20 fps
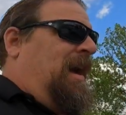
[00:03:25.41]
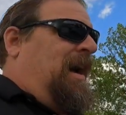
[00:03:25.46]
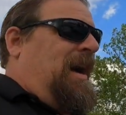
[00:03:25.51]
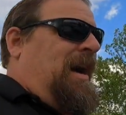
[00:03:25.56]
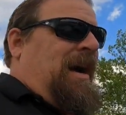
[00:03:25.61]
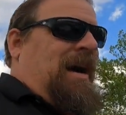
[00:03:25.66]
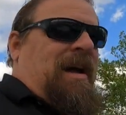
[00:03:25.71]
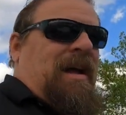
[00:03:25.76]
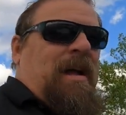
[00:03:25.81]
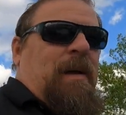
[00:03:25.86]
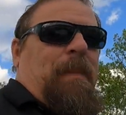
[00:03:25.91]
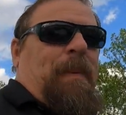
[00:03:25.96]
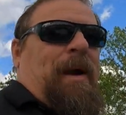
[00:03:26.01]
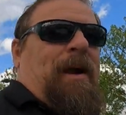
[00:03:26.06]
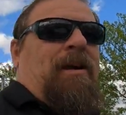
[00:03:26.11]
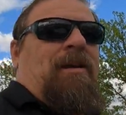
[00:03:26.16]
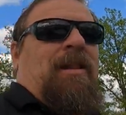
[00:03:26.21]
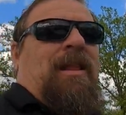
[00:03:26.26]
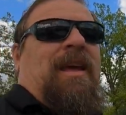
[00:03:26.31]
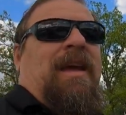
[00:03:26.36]

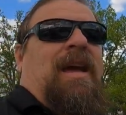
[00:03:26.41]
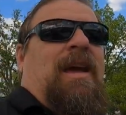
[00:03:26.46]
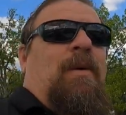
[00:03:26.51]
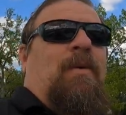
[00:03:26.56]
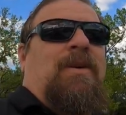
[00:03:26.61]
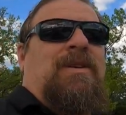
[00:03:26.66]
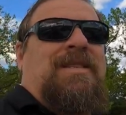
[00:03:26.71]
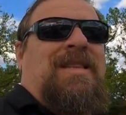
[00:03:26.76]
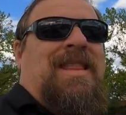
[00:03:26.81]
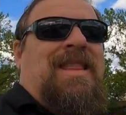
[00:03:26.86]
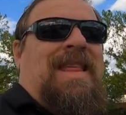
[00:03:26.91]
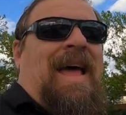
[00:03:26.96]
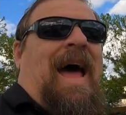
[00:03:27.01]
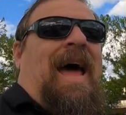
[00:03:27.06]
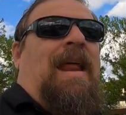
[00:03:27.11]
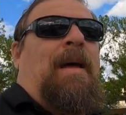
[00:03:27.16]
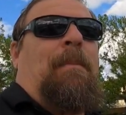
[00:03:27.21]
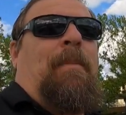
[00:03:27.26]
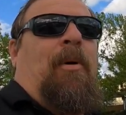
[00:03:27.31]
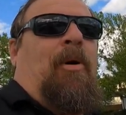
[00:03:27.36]
Apparently it was
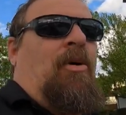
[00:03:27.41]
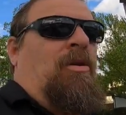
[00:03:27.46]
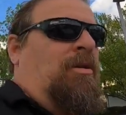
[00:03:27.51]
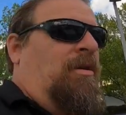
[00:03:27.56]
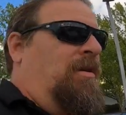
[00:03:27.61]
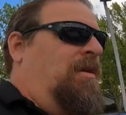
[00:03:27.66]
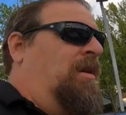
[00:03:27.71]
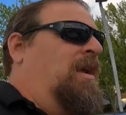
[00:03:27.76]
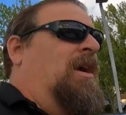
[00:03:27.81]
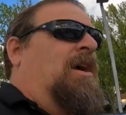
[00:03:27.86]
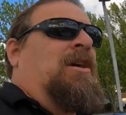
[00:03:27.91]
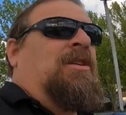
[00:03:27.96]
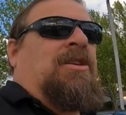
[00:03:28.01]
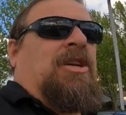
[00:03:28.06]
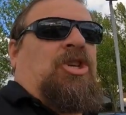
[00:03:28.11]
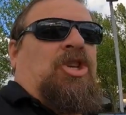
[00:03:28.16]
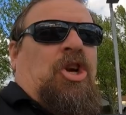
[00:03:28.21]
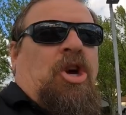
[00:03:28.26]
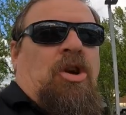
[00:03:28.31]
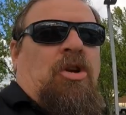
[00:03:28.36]
that important
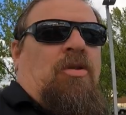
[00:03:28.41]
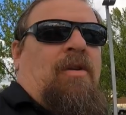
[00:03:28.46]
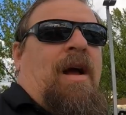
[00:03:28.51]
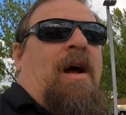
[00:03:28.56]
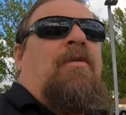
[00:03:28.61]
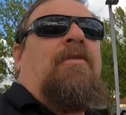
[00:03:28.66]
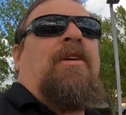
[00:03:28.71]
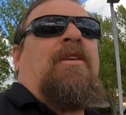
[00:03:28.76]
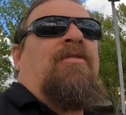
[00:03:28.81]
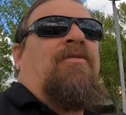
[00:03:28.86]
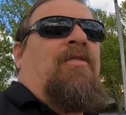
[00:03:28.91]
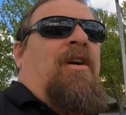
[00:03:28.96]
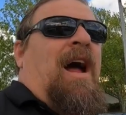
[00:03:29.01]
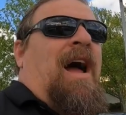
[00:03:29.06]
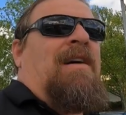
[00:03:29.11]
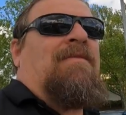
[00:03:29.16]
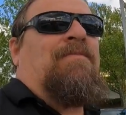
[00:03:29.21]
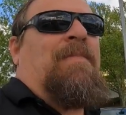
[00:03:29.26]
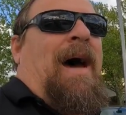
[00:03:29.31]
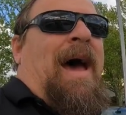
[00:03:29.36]
to turn around and
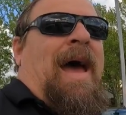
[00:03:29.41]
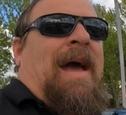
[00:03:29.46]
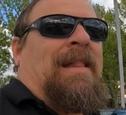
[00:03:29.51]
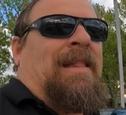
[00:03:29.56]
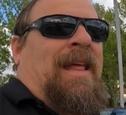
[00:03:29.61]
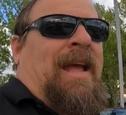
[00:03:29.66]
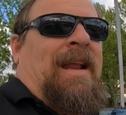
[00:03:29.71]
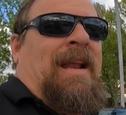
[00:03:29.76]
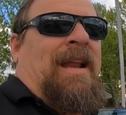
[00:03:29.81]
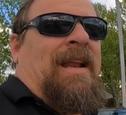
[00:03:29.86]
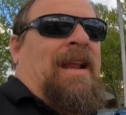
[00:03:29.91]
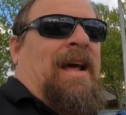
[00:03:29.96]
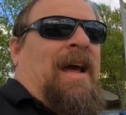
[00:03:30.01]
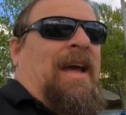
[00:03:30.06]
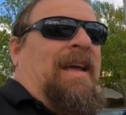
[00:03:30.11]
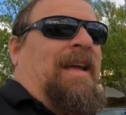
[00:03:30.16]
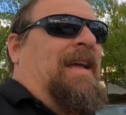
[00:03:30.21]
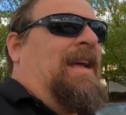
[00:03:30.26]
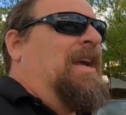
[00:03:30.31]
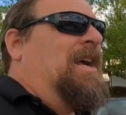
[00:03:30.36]
drive back late at
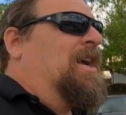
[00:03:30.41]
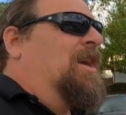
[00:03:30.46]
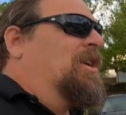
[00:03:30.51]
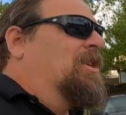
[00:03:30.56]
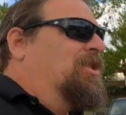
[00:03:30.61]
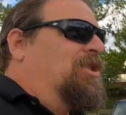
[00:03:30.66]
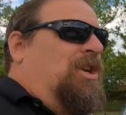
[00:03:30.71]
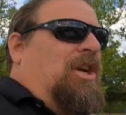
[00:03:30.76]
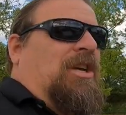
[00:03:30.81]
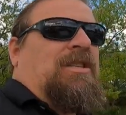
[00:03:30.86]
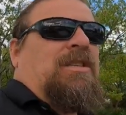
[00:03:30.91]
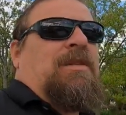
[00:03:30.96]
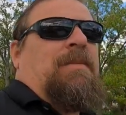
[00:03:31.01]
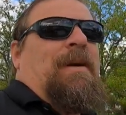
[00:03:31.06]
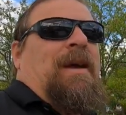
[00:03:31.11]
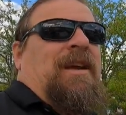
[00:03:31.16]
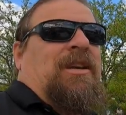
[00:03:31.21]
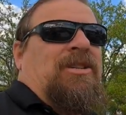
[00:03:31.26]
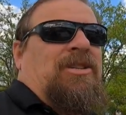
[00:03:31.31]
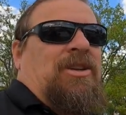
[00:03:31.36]
night just to
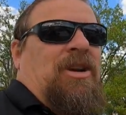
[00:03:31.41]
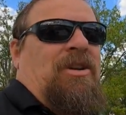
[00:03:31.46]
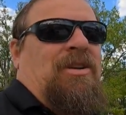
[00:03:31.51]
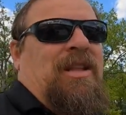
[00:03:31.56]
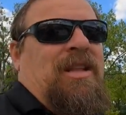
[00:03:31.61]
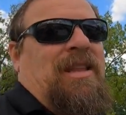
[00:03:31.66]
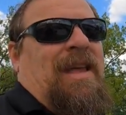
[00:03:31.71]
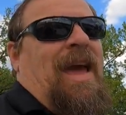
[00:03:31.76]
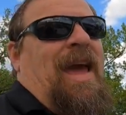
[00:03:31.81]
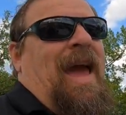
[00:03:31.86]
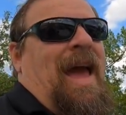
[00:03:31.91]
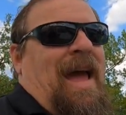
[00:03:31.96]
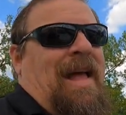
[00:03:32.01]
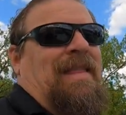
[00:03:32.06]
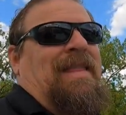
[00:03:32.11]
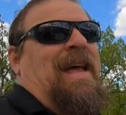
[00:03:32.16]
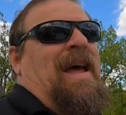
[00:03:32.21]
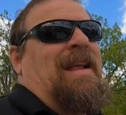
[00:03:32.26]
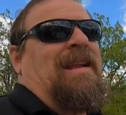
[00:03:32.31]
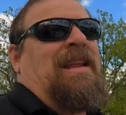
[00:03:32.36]
make sure that they
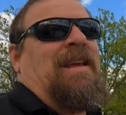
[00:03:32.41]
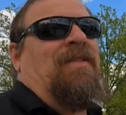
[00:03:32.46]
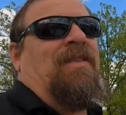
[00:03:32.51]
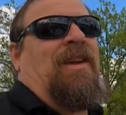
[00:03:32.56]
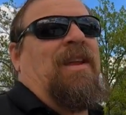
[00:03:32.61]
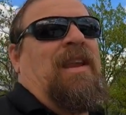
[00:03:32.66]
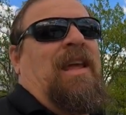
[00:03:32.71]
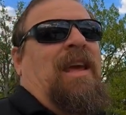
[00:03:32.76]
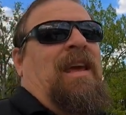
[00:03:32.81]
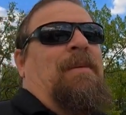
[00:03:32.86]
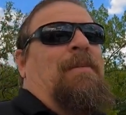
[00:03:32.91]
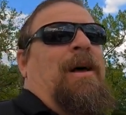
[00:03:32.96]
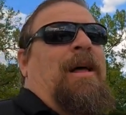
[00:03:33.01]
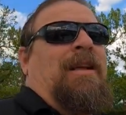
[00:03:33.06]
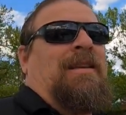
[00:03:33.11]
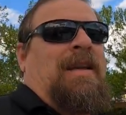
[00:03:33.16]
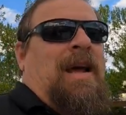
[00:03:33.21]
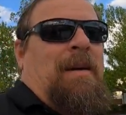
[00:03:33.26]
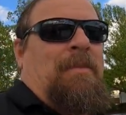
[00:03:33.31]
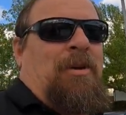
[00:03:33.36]
had that DVD
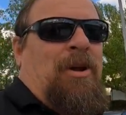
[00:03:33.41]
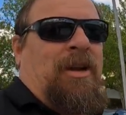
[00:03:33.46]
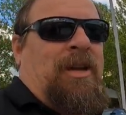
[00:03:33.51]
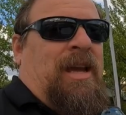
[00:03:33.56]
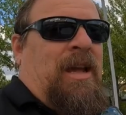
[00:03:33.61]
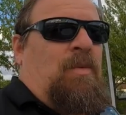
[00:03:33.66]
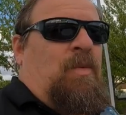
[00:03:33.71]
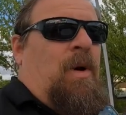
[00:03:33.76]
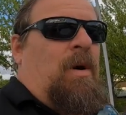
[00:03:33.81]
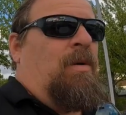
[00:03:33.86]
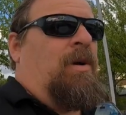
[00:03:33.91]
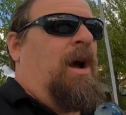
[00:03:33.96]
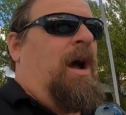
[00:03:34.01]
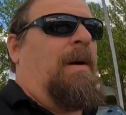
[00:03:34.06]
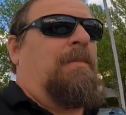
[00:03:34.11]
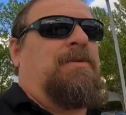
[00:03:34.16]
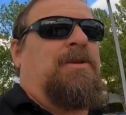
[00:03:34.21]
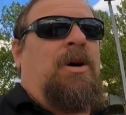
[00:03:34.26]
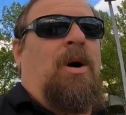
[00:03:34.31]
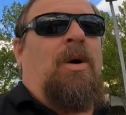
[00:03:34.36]
by the time their kid woke
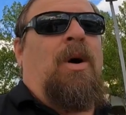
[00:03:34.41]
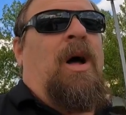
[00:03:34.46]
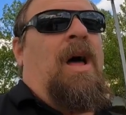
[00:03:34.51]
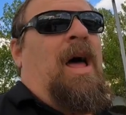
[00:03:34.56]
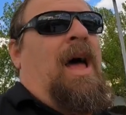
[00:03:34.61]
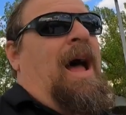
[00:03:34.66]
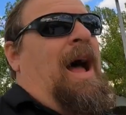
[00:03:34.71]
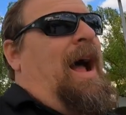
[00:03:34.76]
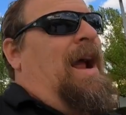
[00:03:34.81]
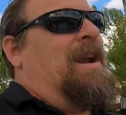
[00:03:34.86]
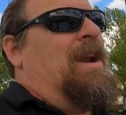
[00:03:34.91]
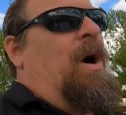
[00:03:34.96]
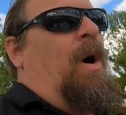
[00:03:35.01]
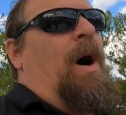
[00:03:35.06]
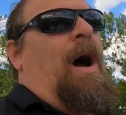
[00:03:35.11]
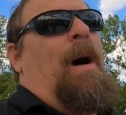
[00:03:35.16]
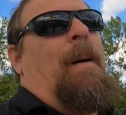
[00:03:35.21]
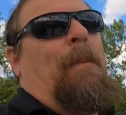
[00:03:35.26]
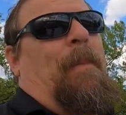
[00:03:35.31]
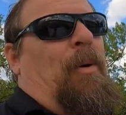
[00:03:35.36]
up. So I
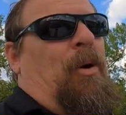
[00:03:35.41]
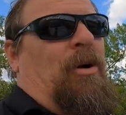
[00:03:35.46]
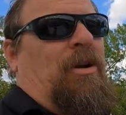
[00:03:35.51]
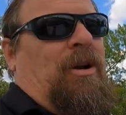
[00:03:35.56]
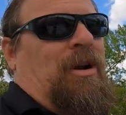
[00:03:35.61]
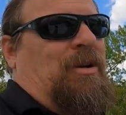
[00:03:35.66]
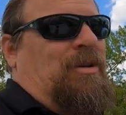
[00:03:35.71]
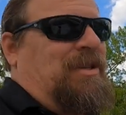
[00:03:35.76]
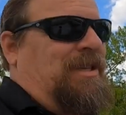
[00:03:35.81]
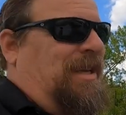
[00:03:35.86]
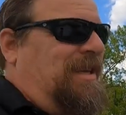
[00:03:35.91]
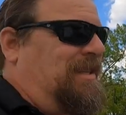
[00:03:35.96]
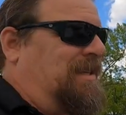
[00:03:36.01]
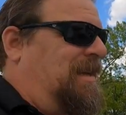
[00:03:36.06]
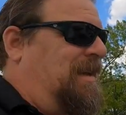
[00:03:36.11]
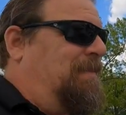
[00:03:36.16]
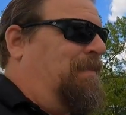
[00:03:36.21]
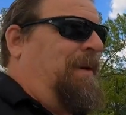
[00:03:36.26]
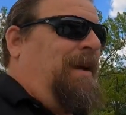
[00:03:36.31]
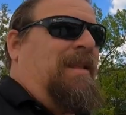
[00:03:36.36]
know how important those things
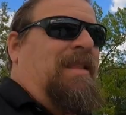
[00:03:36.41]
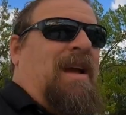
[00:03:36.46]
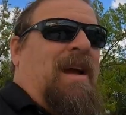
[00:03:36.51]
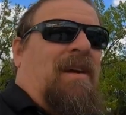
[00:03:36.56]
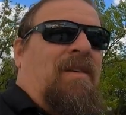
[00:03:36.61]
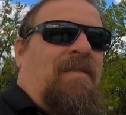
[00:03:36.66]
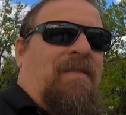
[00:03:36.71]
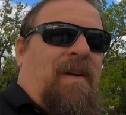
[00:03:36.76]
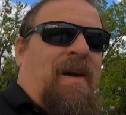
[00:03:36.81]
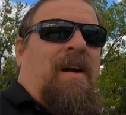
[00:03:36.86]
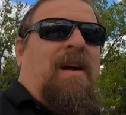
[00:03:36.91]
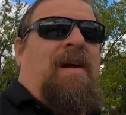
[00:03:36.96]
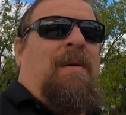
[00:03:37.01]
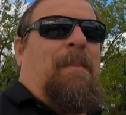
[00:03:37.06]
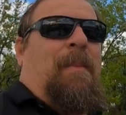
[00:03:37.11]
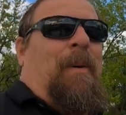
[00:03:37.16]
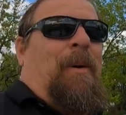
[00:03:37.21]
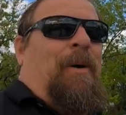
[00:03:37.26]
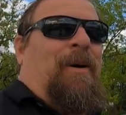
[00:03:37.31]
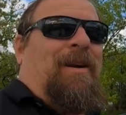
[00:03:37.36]
can be. They are very
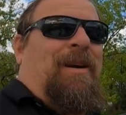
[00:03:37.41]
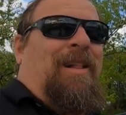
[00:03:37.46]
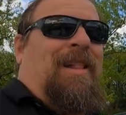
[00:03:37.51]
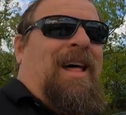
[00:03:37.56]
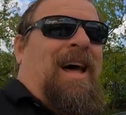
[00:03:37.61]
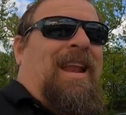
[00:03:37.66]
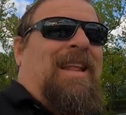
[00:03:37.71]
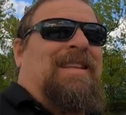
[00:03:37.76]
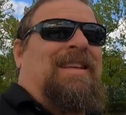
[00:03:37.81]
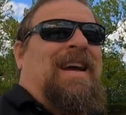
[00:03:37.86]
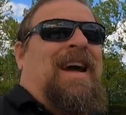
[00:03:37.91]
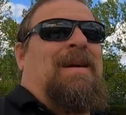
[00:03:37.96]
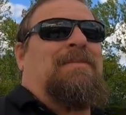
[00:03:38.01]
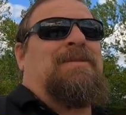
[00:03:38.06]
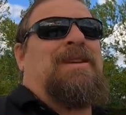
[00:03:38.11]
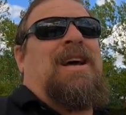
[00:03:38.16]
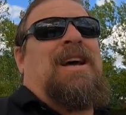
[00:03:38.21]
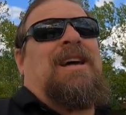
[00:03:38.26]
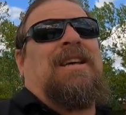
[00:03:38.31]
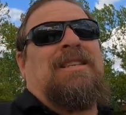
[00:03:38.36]
important a lot of
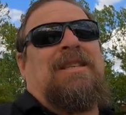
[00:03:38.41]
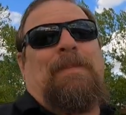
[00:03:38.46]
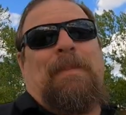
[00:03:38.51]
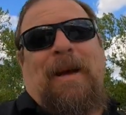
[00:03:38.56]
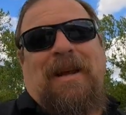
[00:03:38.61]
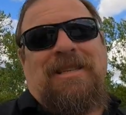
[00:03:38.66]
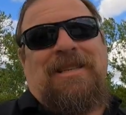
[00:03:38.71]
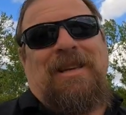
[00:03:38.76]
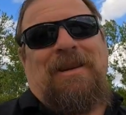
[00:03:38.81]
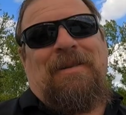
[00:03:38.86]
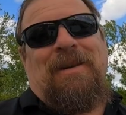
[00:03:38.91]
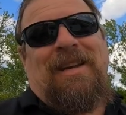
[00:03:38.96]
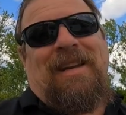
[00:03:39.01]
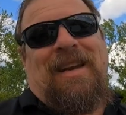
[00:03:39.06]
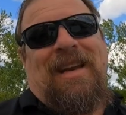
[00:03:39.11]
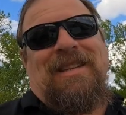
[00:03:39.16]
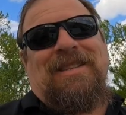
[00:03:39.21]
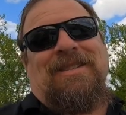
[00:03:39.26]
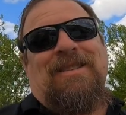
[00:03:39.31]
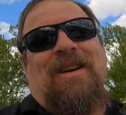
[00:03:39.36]
times, especially when
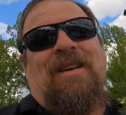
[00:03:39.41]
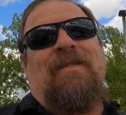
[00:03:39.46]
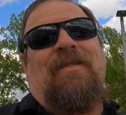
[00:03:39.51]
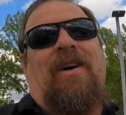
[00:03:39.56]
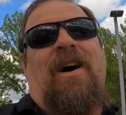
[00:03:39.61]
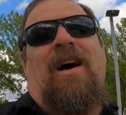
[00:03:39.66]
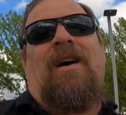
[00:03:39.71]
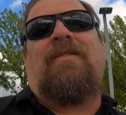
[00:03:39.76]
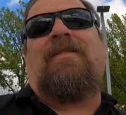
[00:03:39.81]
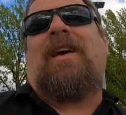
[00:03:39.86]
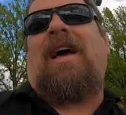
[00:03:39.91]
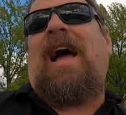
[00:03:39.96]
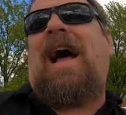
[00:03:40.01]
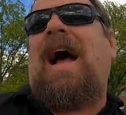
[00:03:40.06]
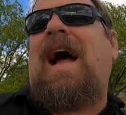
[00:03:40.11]
kids are involved.